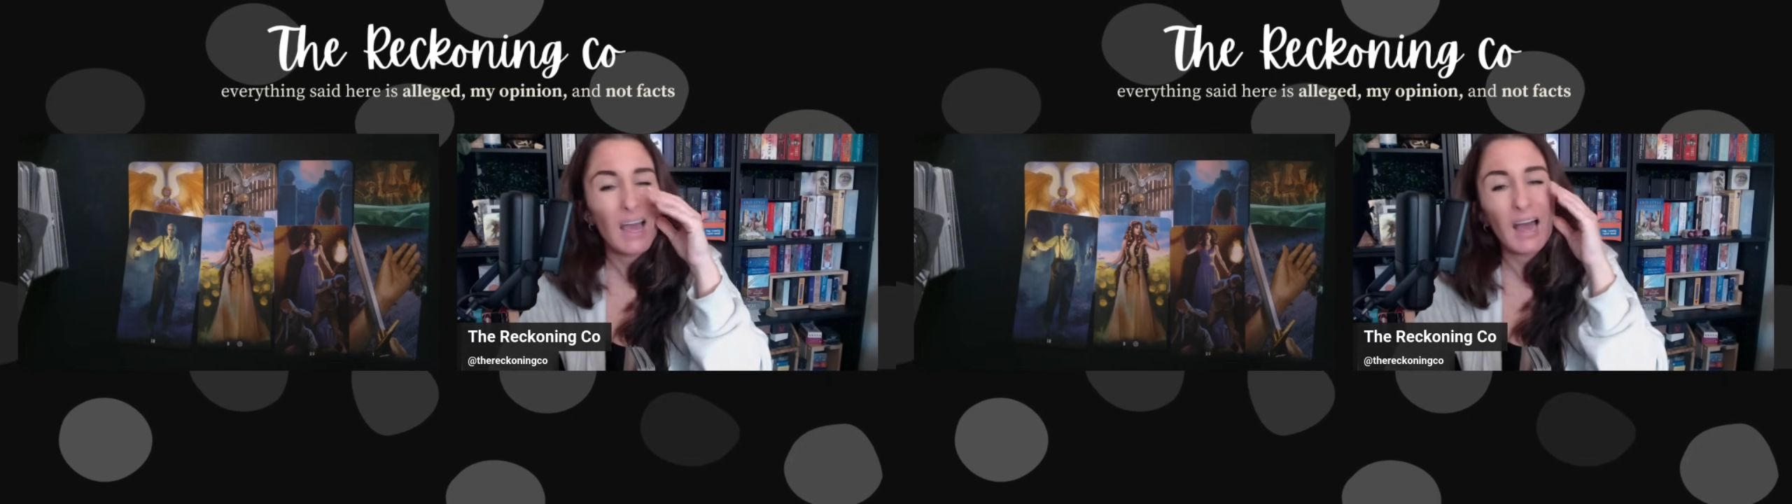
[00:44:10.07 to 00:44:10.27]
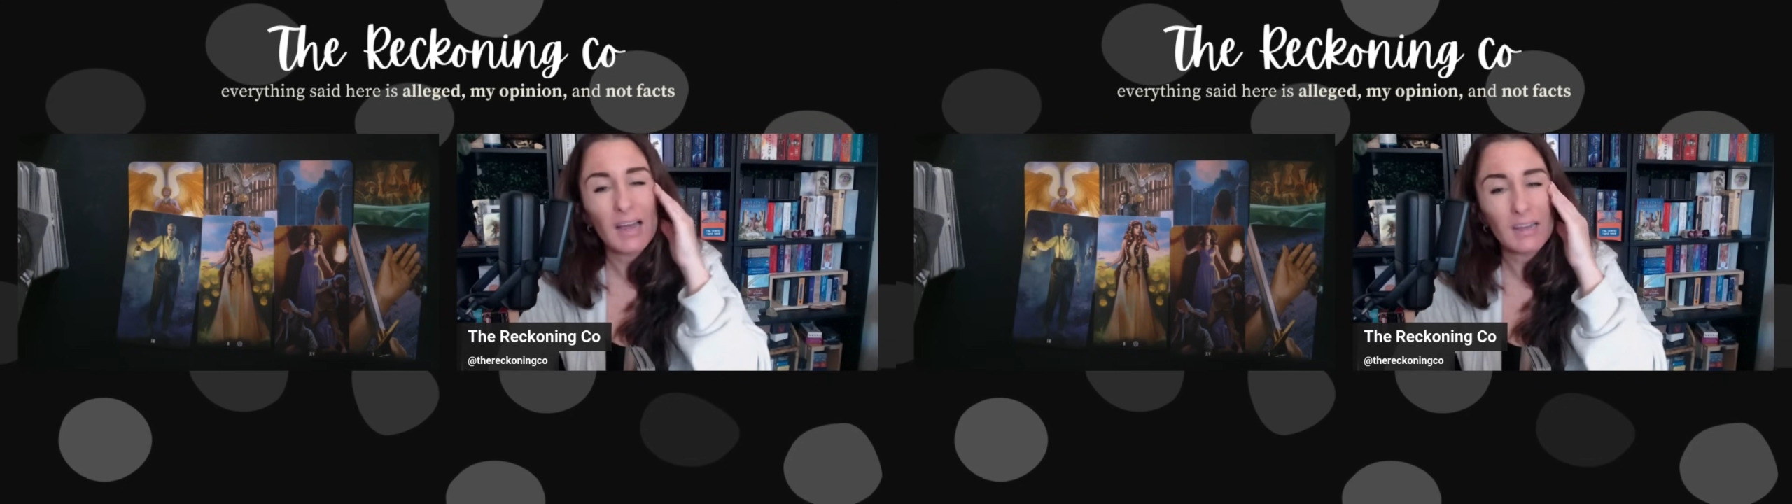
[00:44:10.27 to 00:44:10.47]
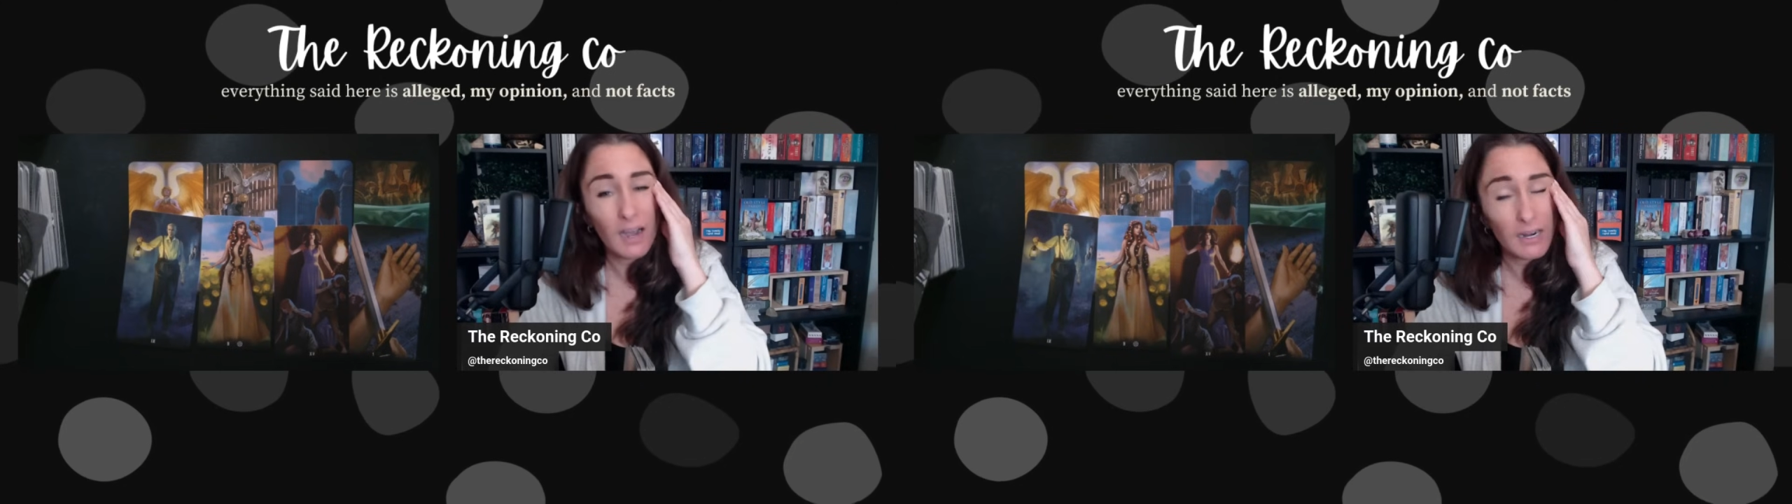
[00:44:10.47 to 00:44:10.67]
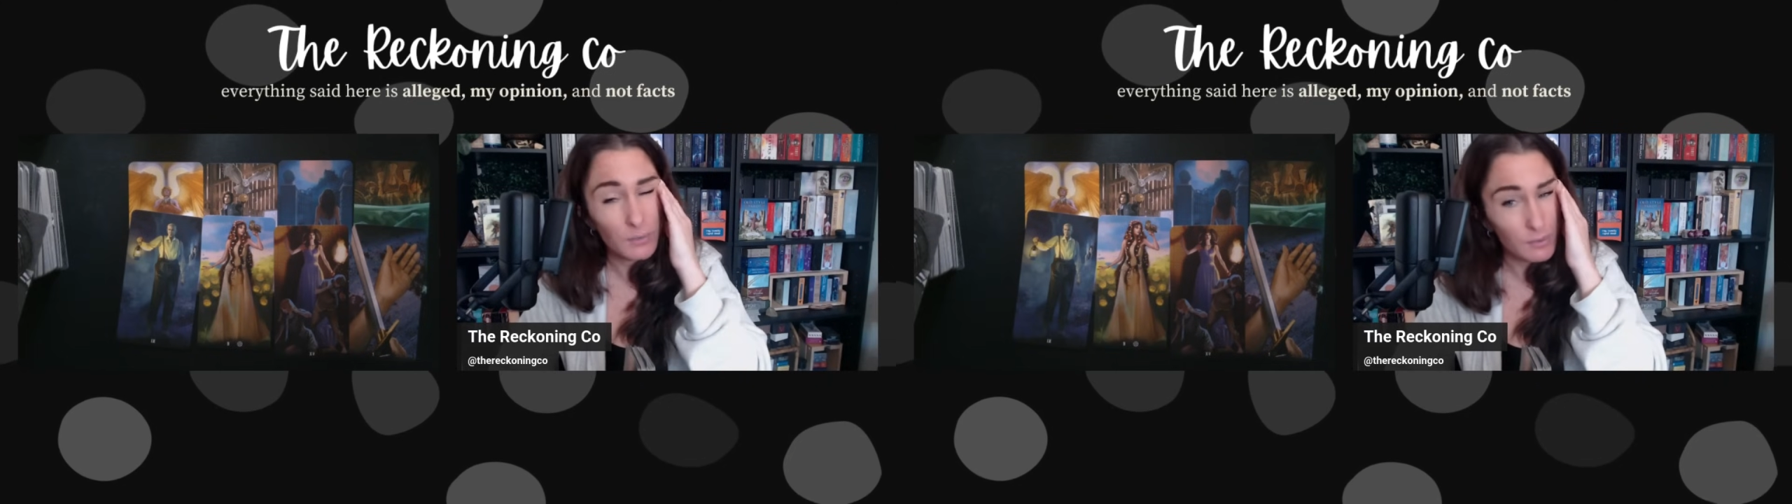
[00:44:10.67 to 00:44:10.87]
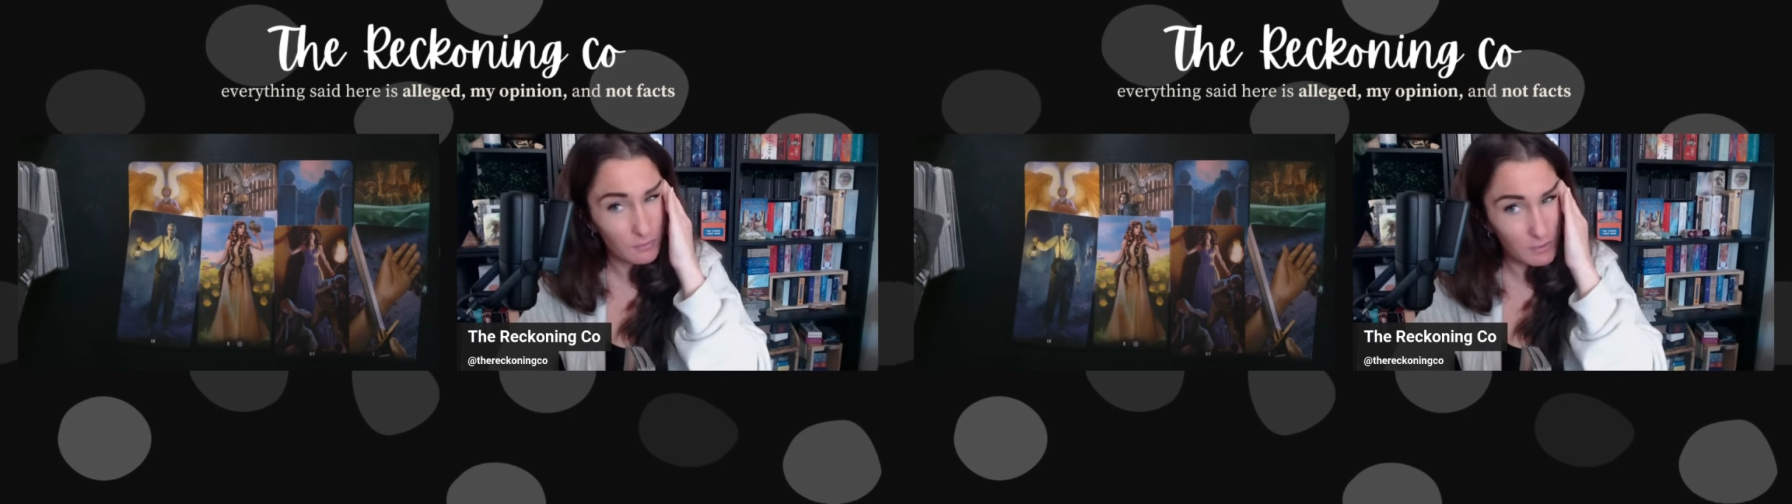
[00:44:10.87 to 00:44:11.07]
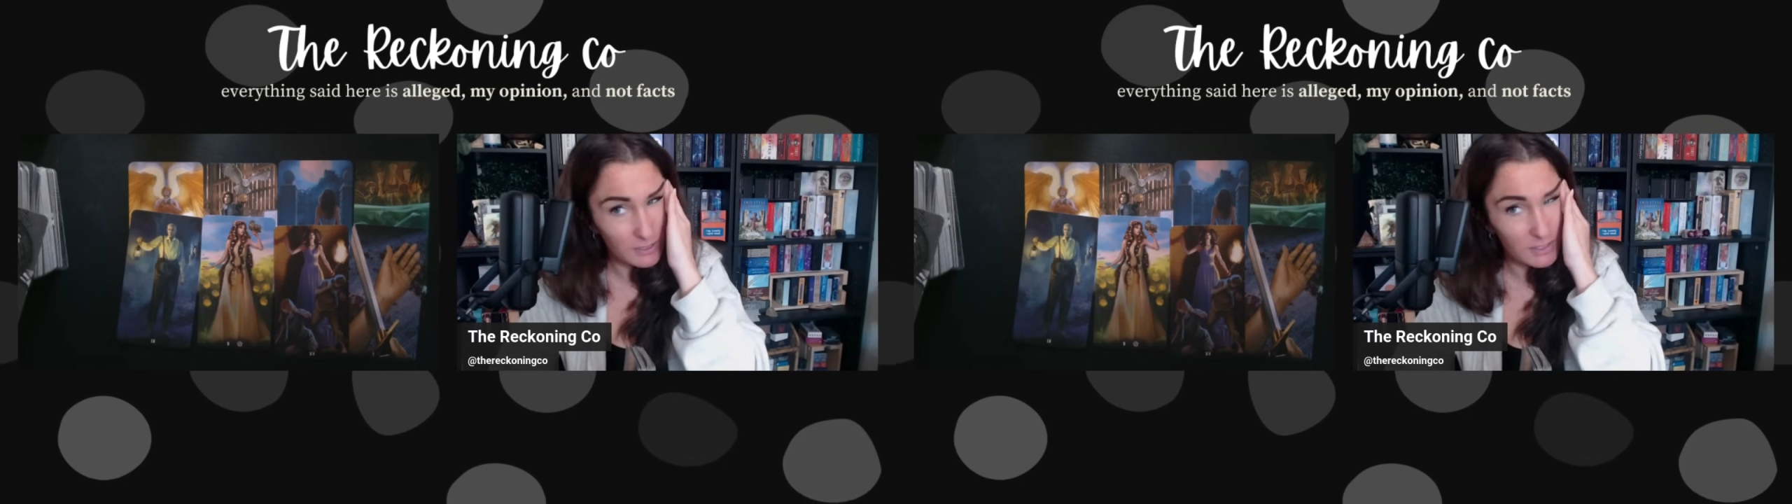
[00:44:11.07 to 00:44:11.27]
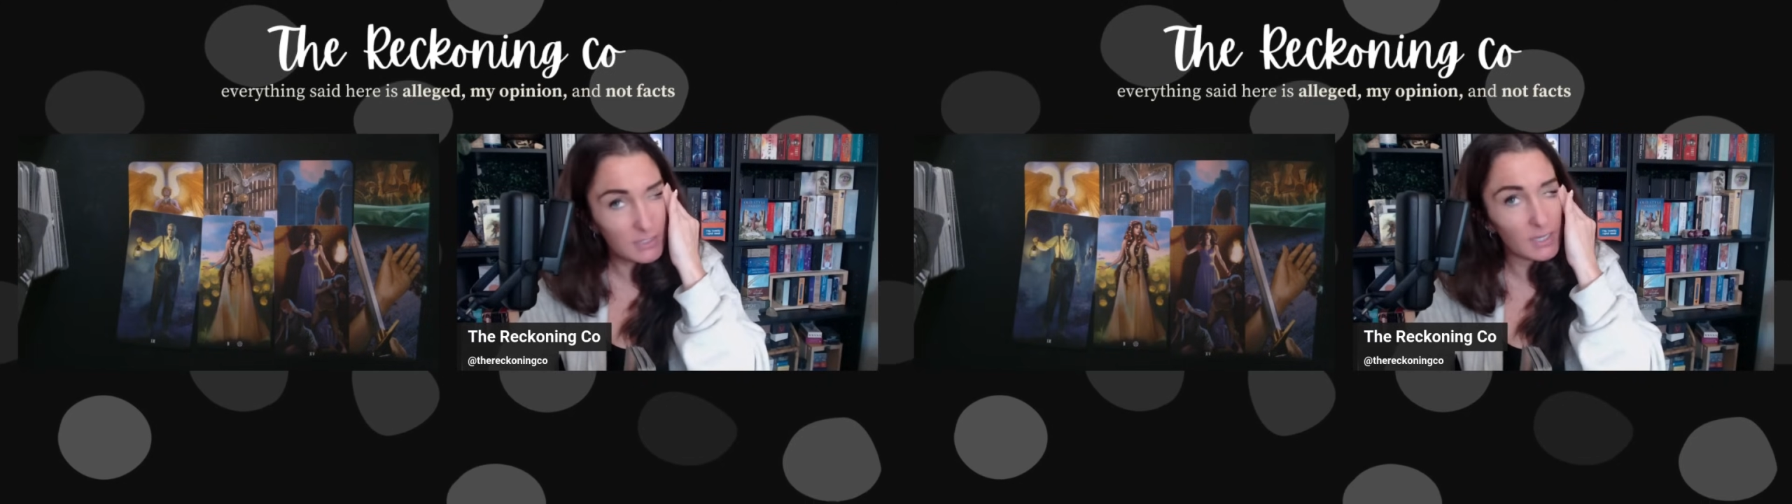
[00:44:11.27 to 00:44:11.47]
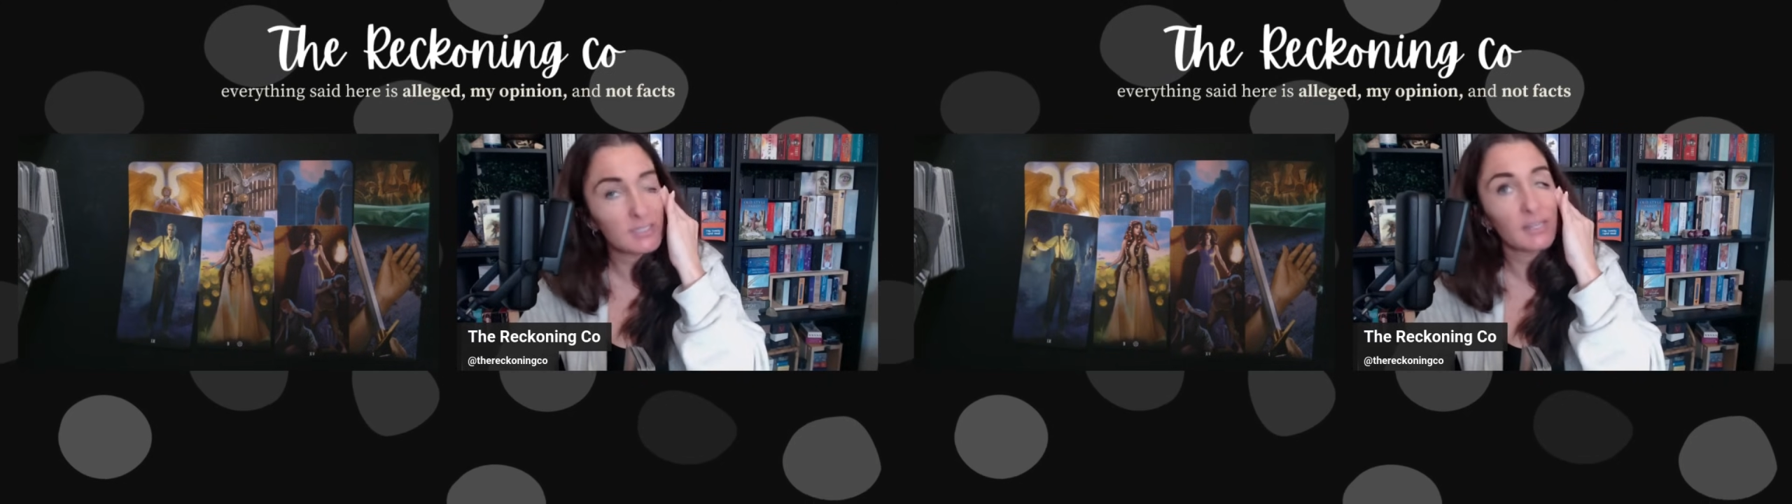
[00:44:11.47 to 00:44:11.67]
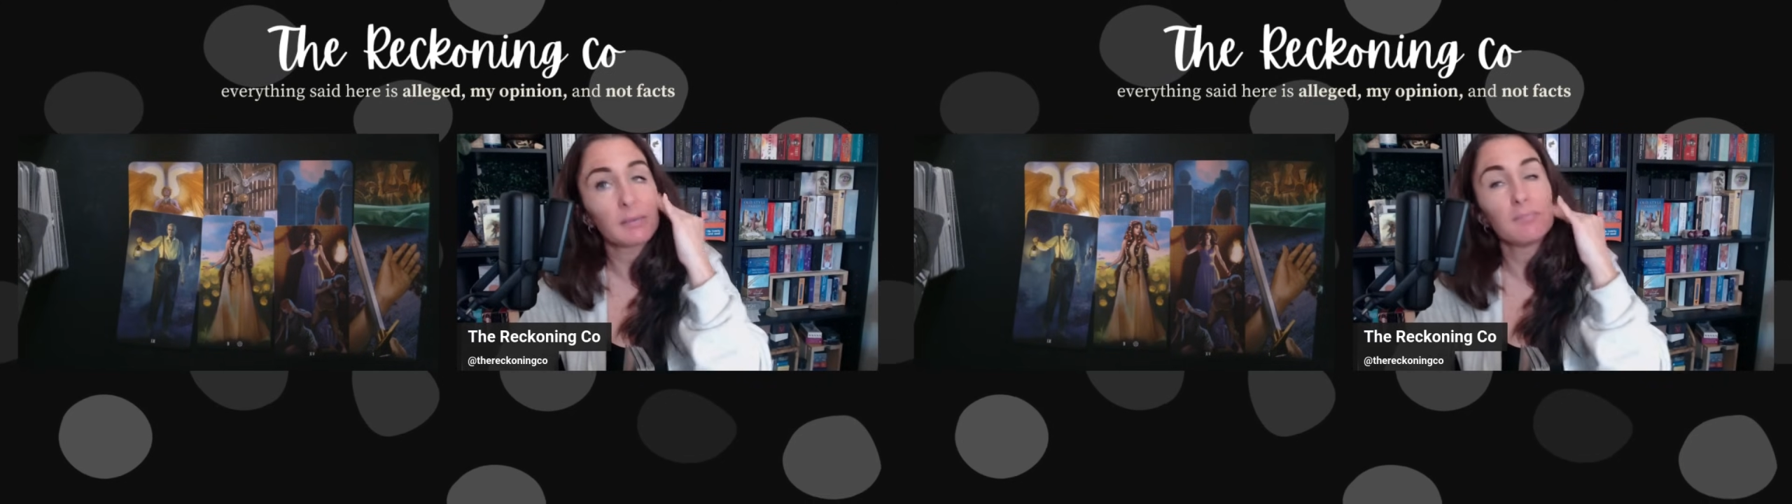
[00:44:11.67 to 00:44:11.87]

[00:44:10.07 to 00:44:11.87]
I kind of want to read this as like